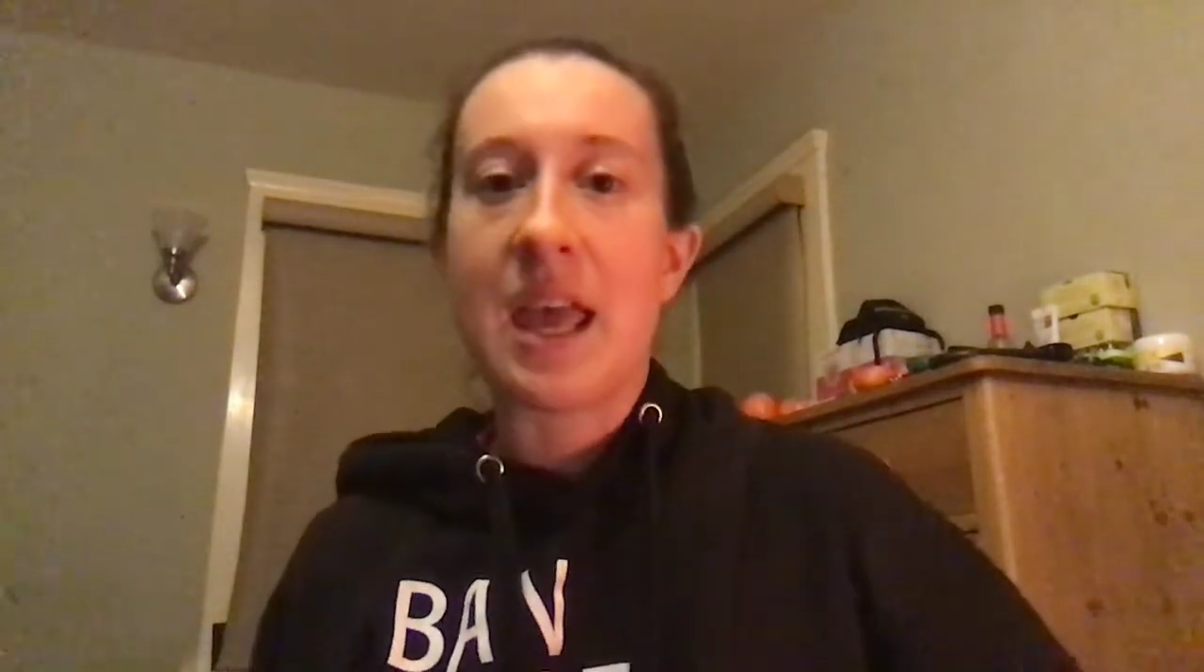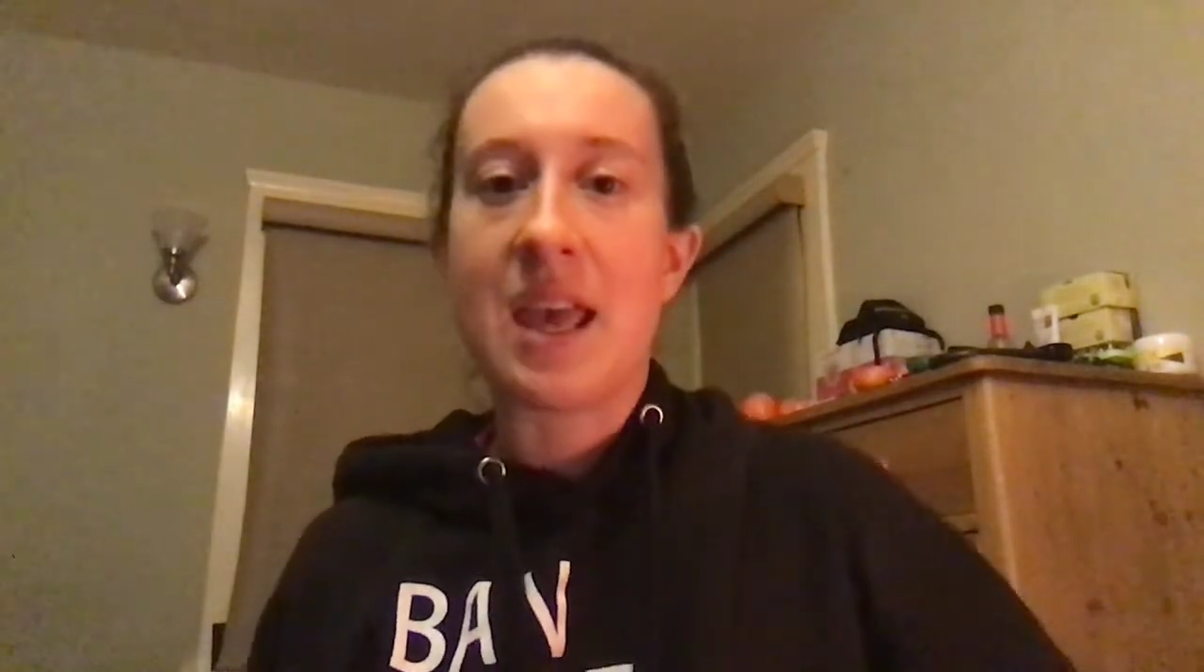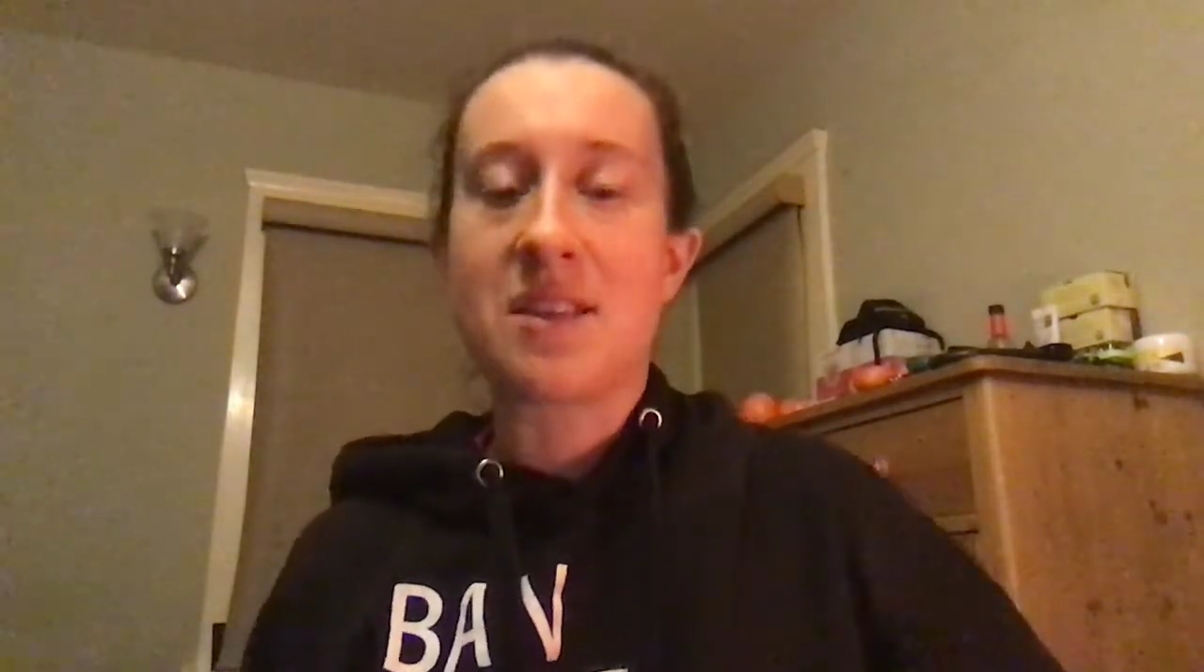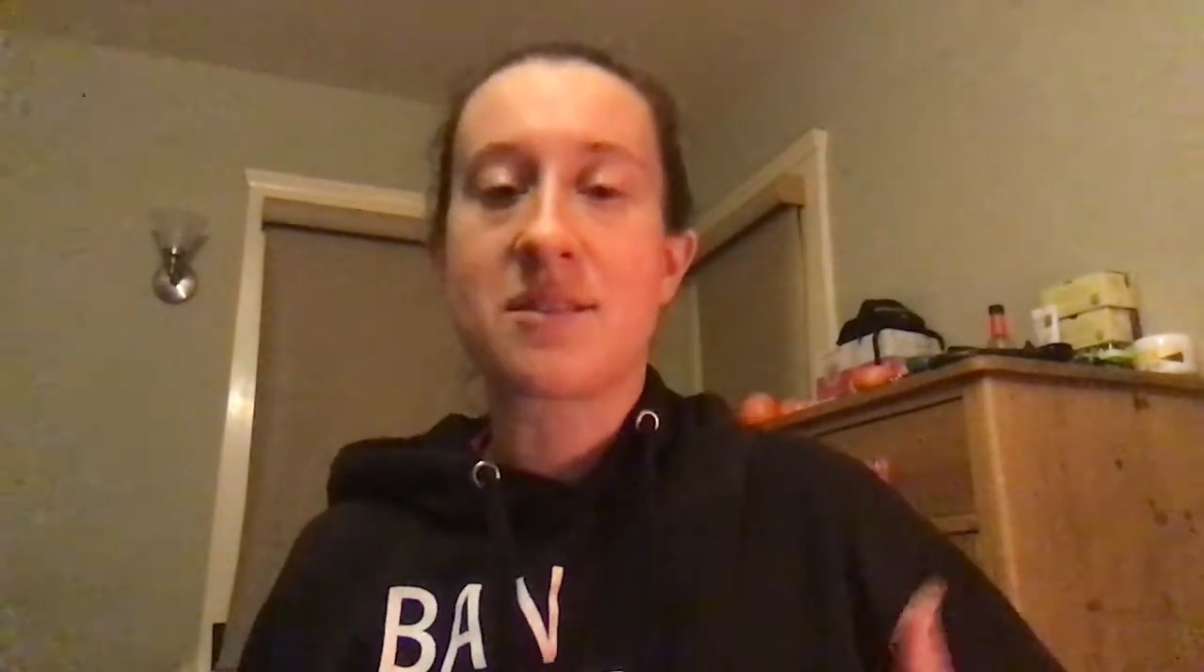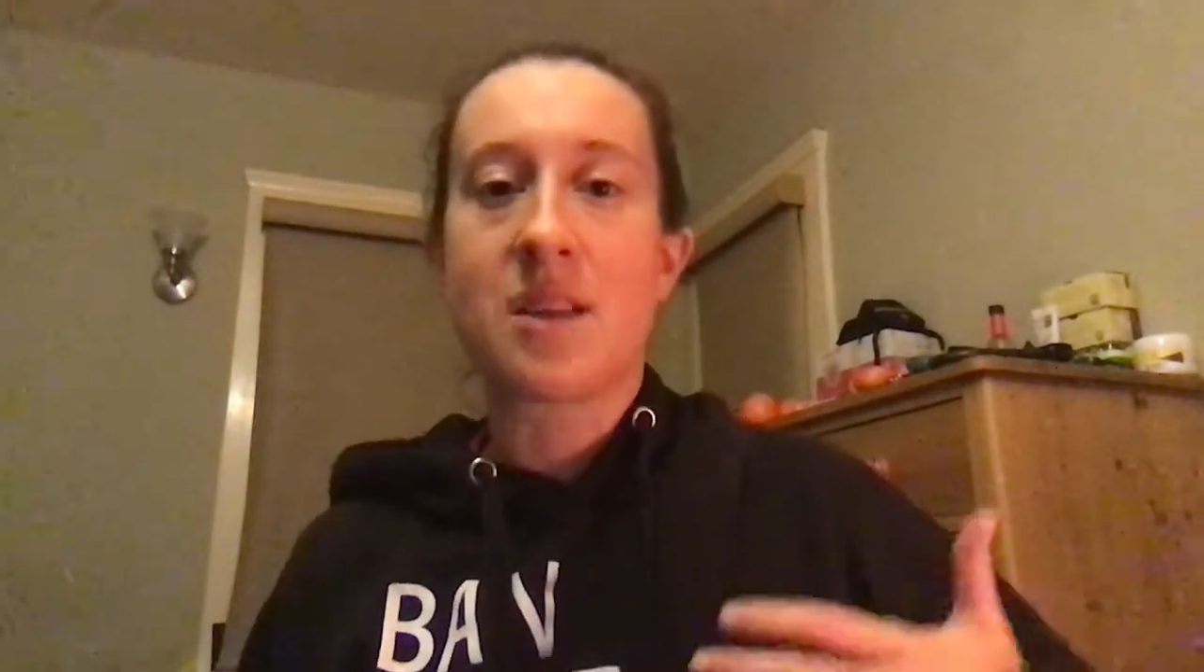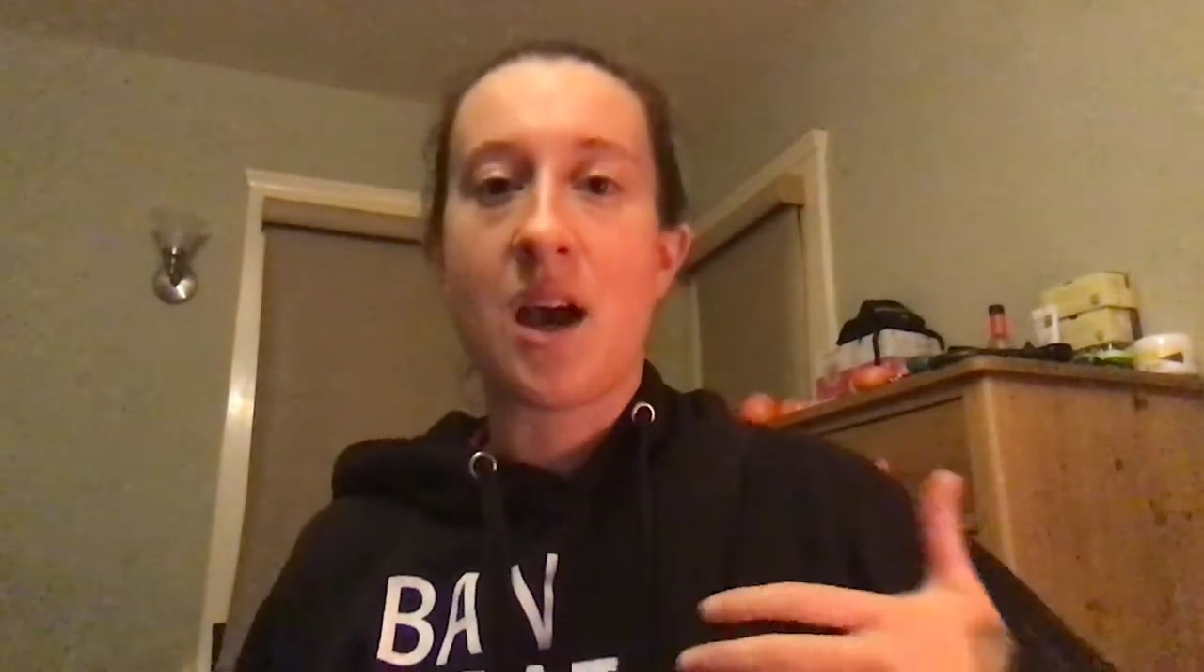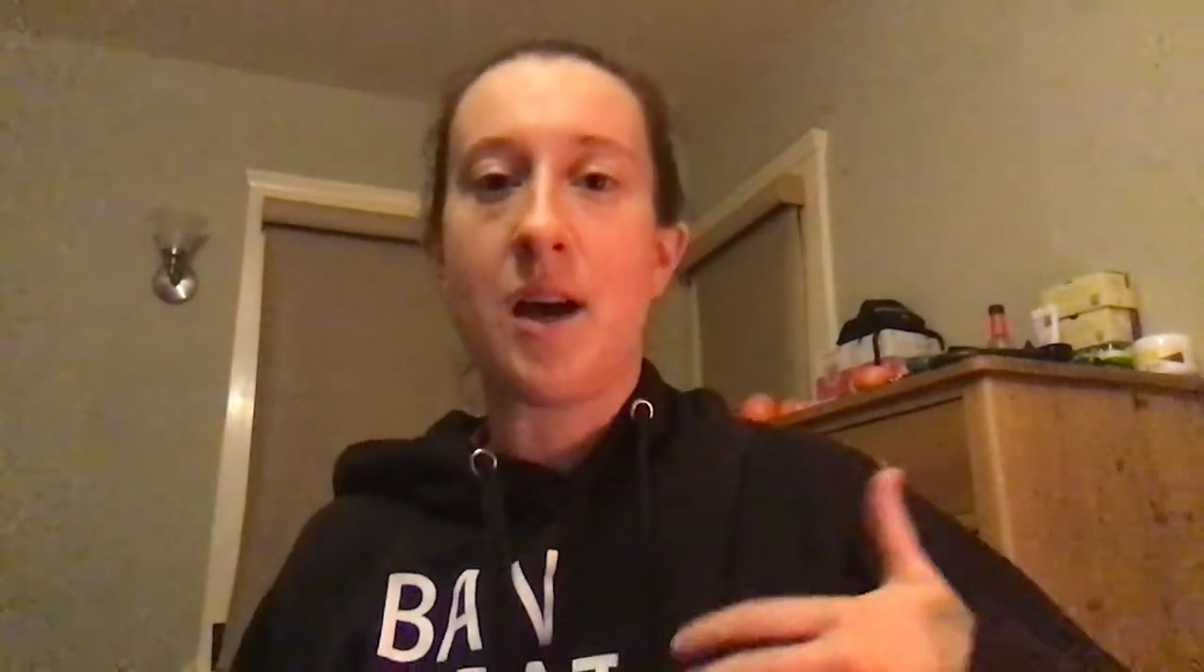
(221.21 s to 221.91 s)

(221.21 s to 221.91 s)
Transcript: is